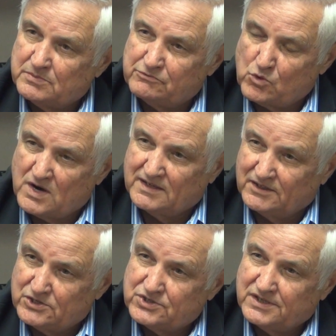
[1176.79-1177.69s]
and before I
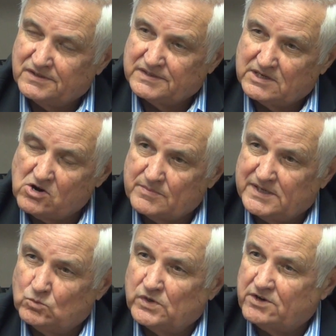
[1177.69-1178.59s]
enlisted in the
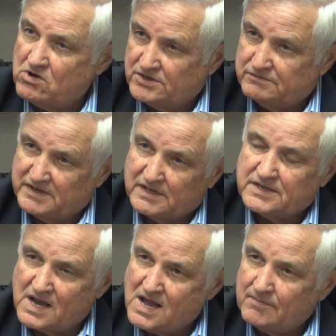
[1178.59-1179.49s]
Army and went on to
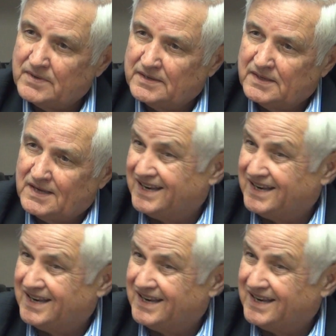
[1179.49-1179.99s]
Vietnam,